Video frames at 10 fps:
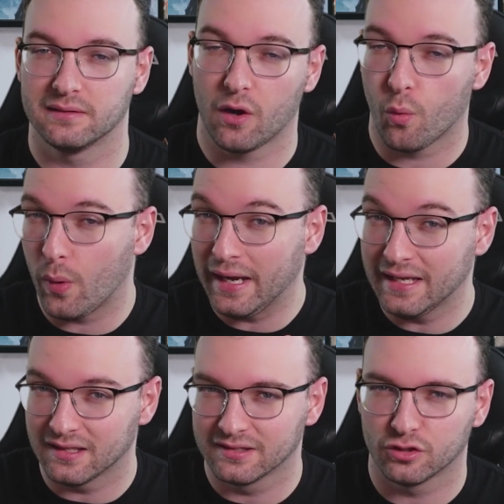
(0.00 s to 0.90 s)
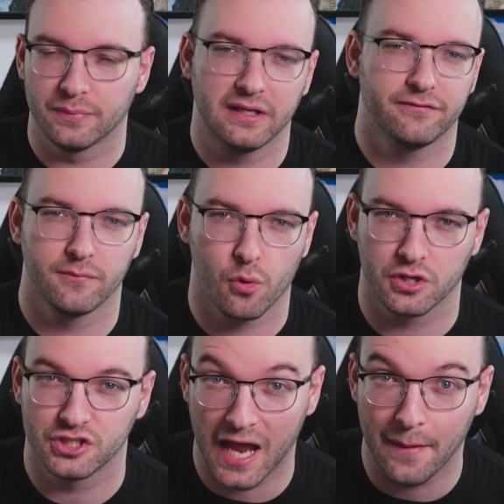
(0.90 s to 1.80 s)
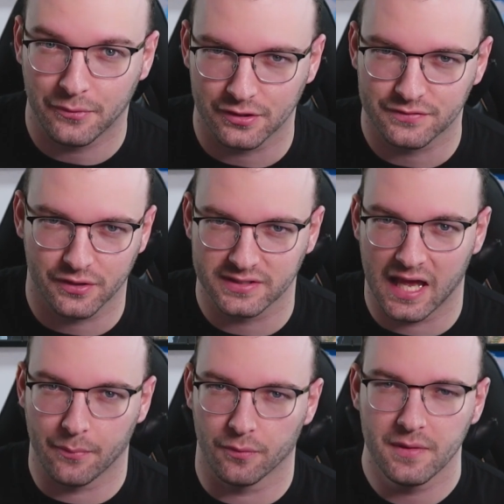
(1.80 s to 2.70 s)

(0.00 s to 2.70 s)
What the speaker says: waiting a little bit for more chapters, for example.